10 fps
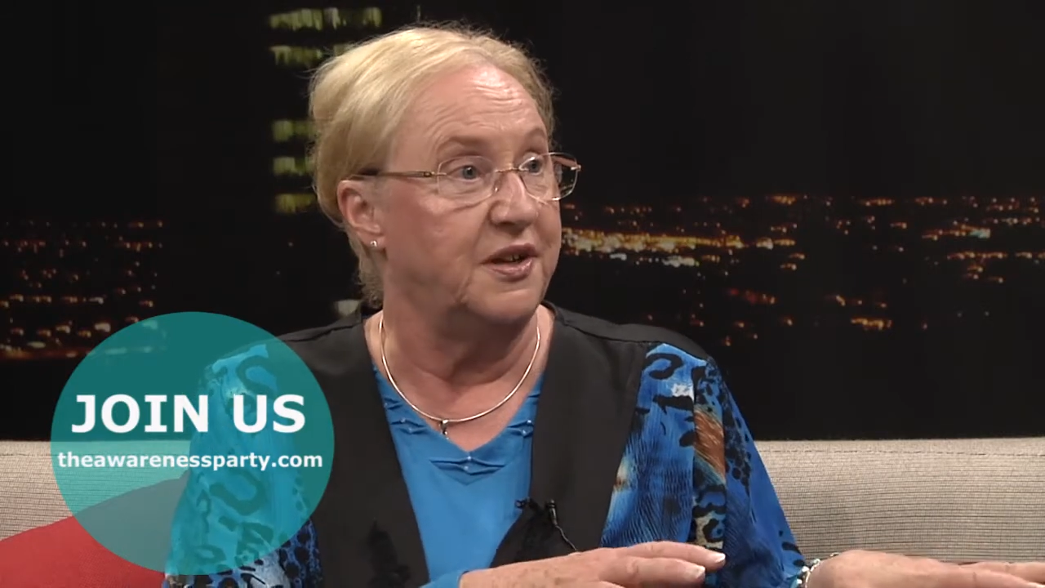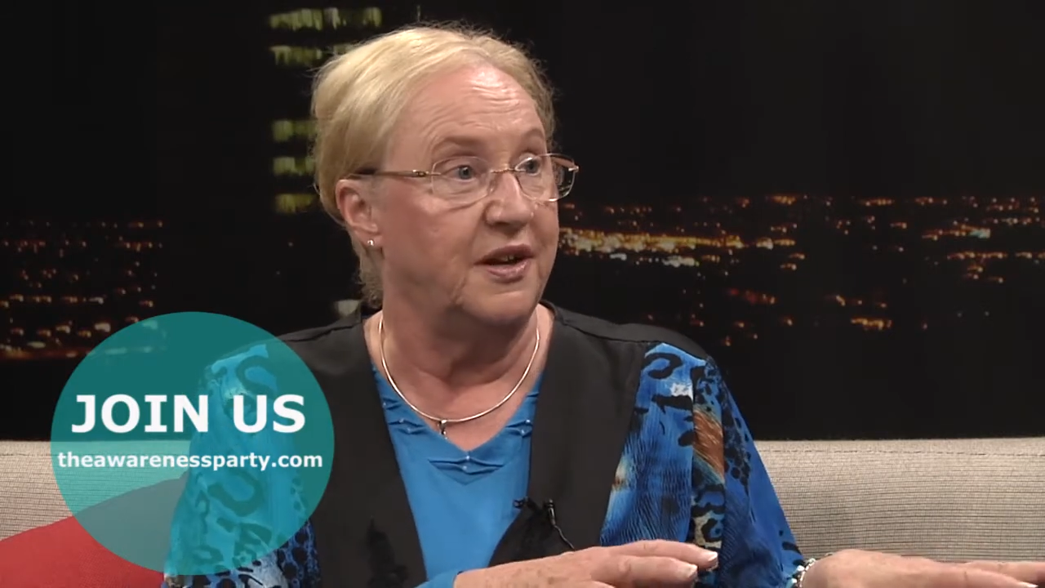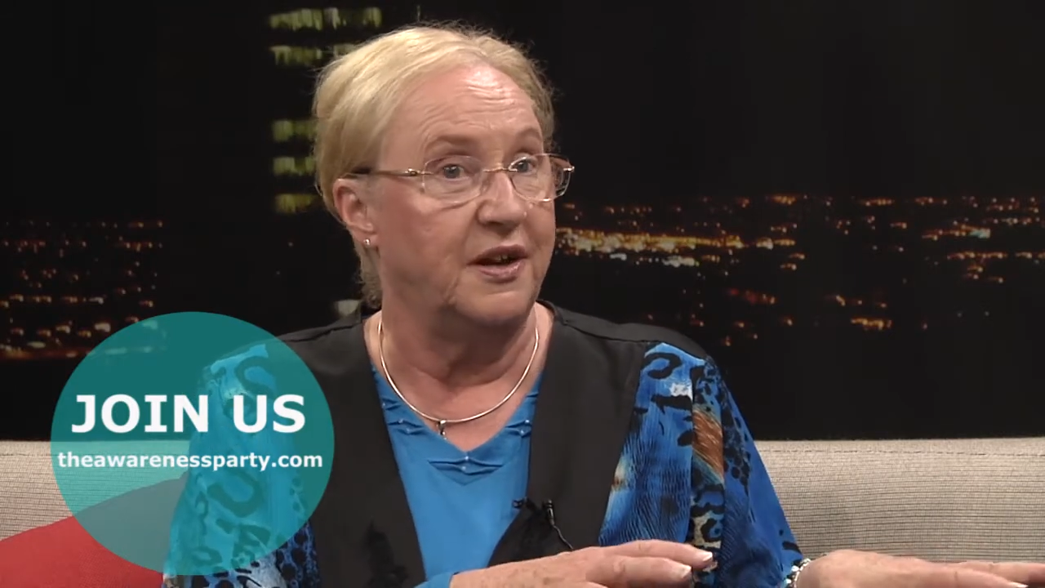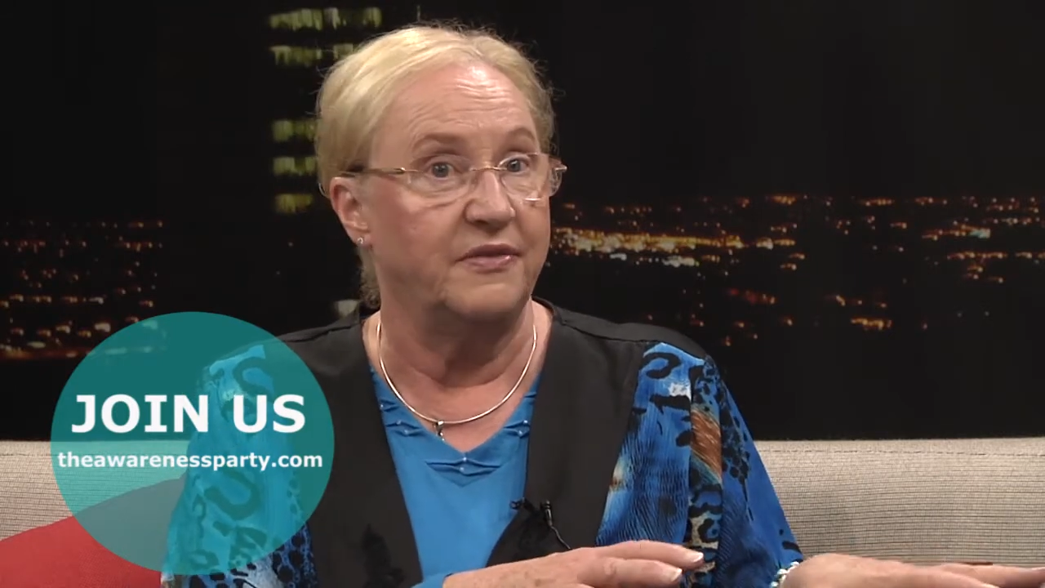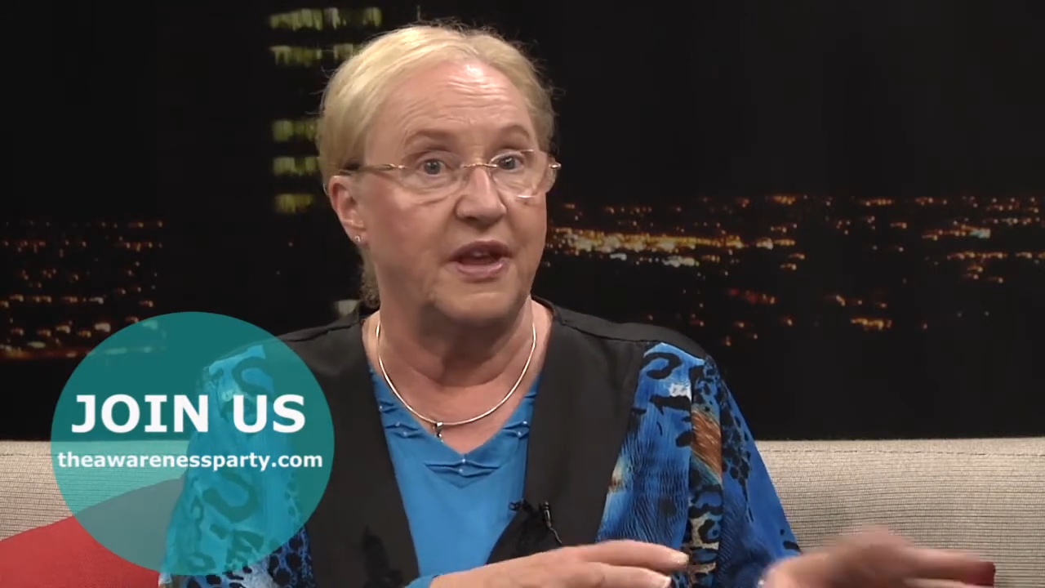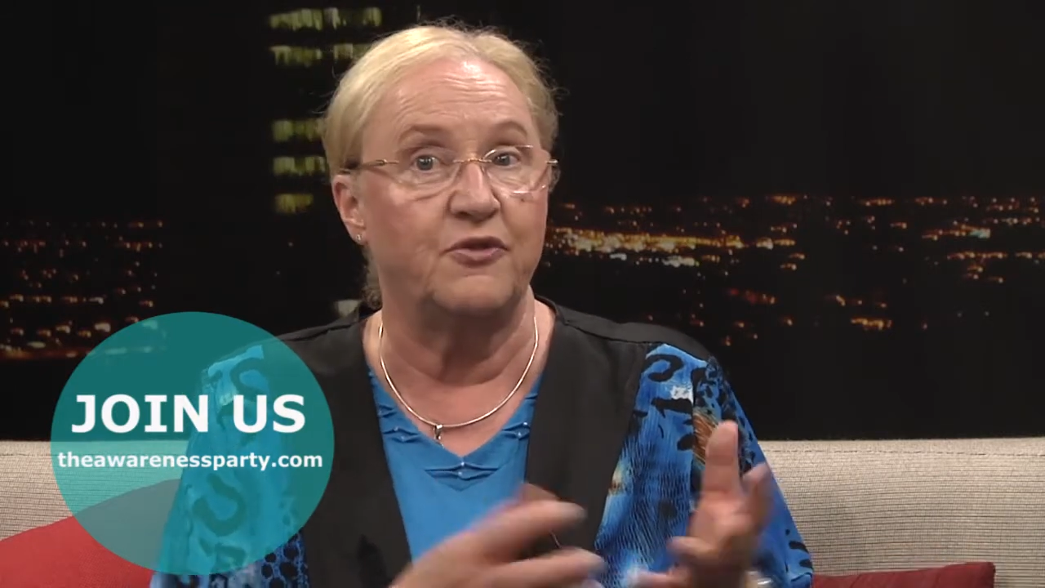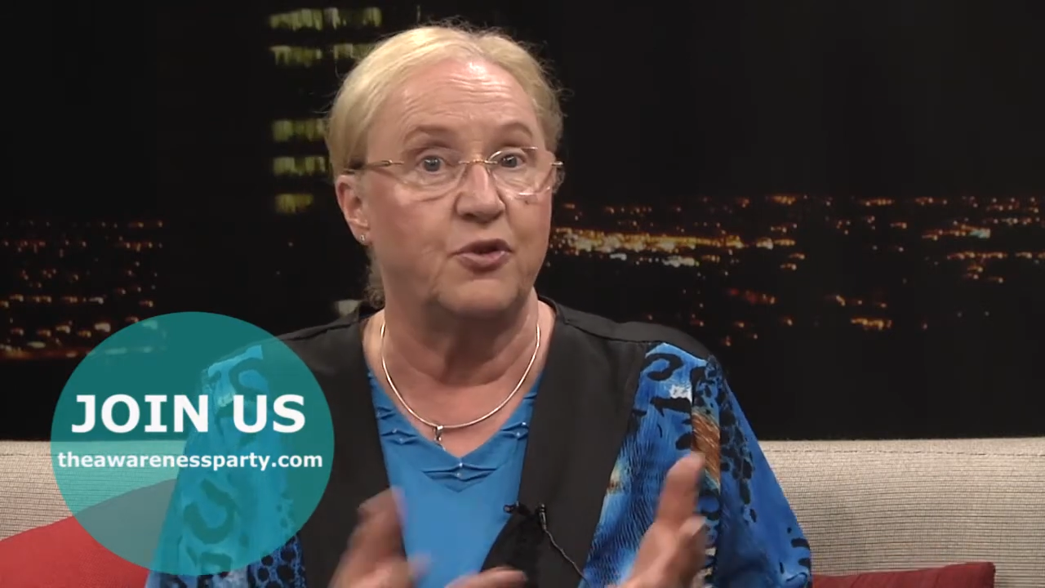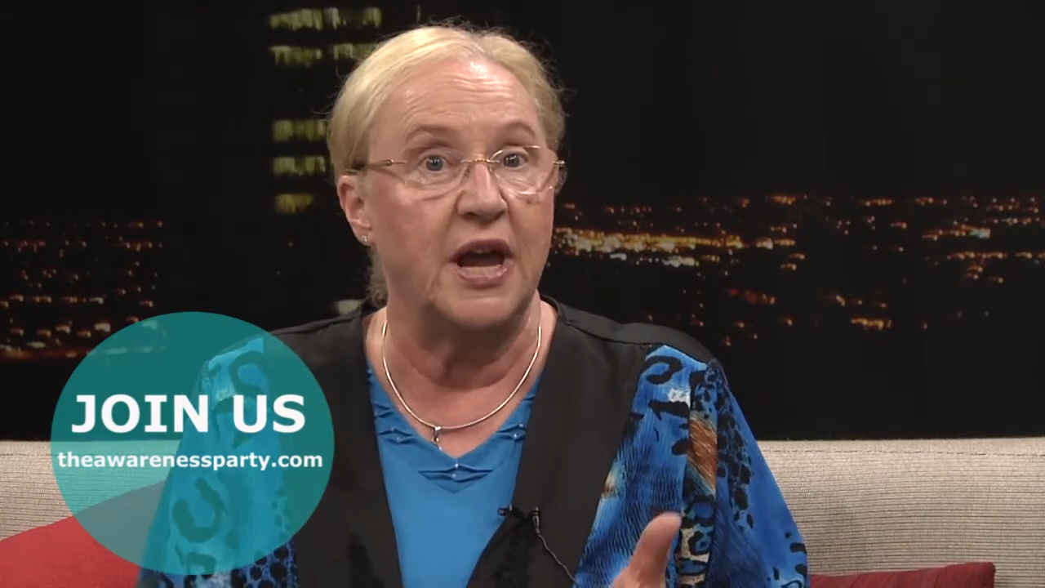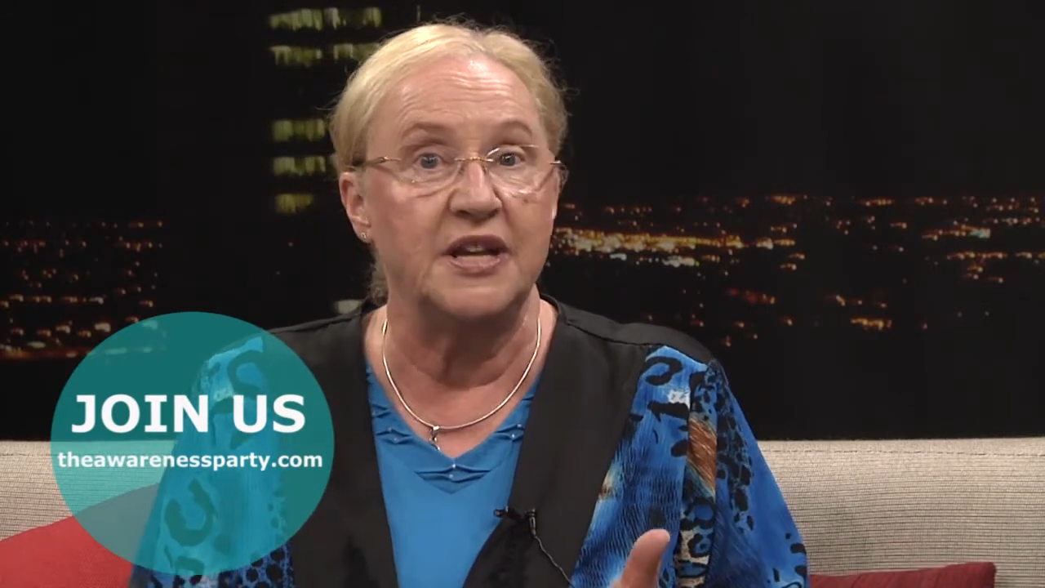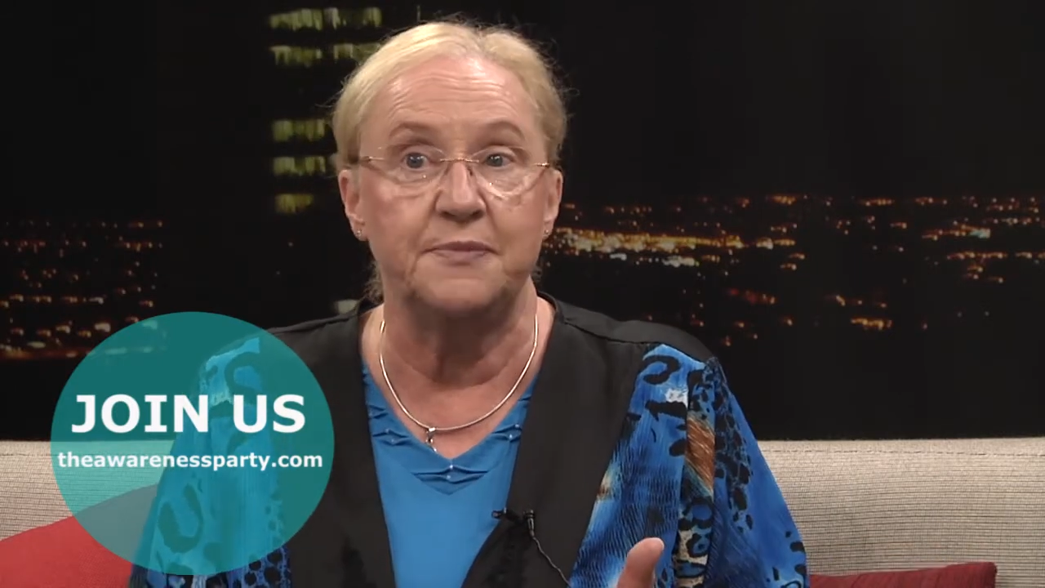They've
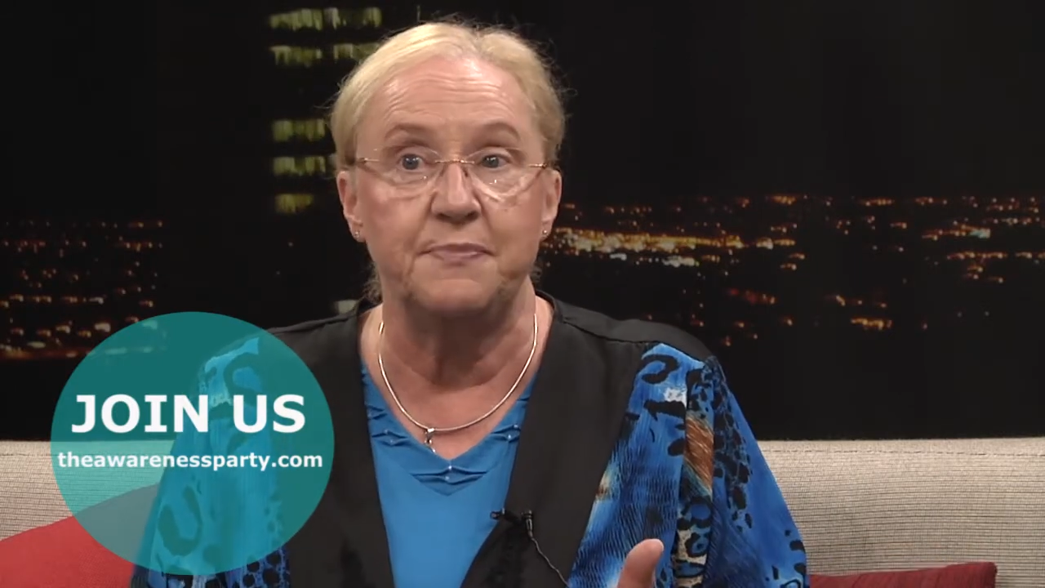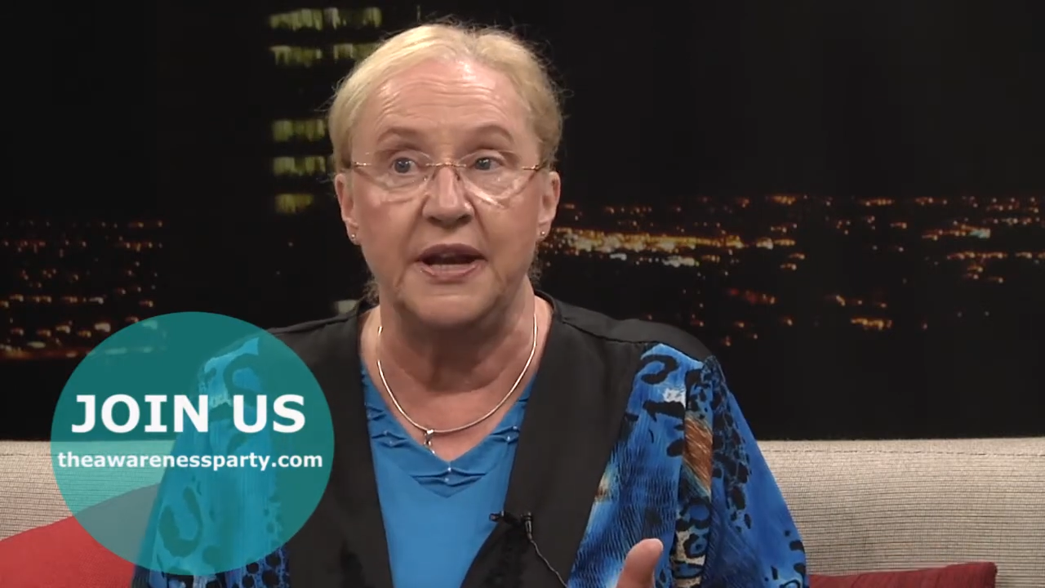created